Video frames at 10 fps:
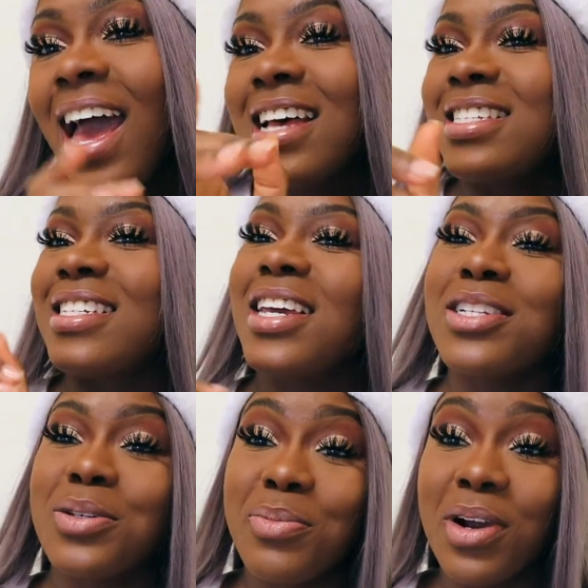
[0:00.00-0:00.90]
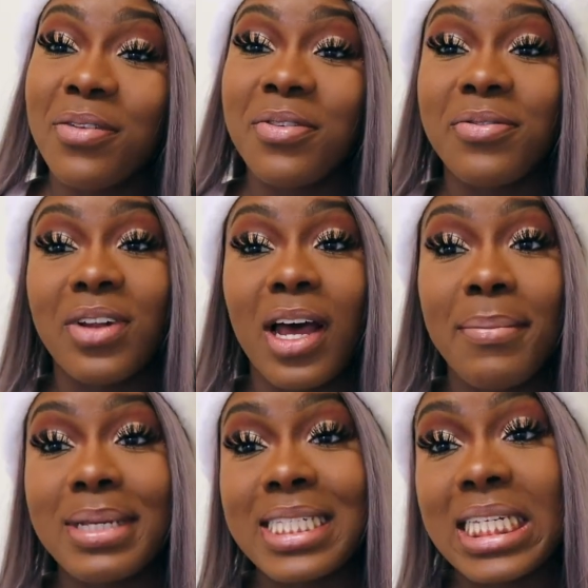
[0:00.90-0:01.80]
I see y'all tomorrow for
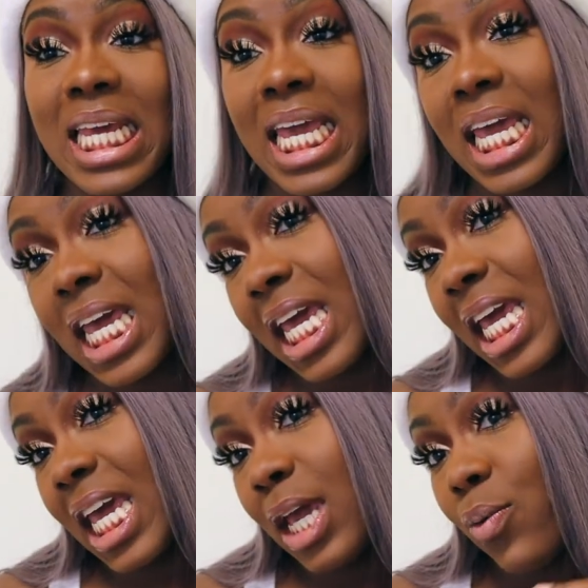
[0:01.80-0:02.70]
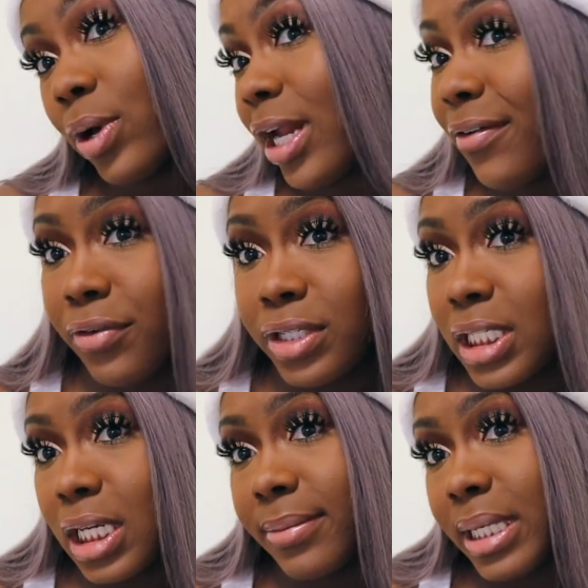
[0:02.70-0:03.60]
Vlogmas Day, whatever it's
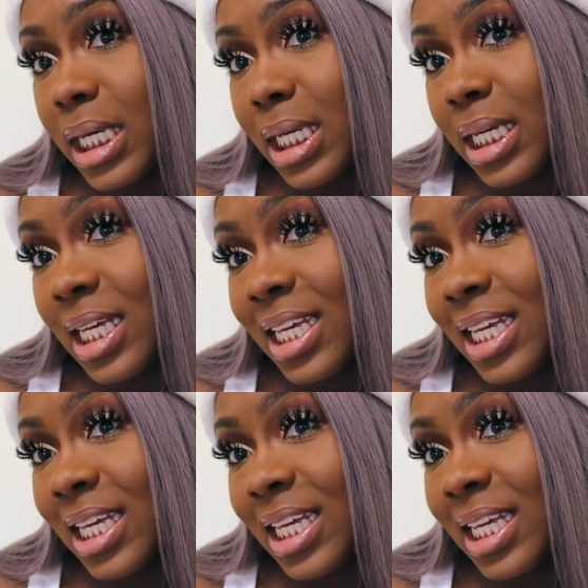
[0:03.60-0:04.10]
gonna be.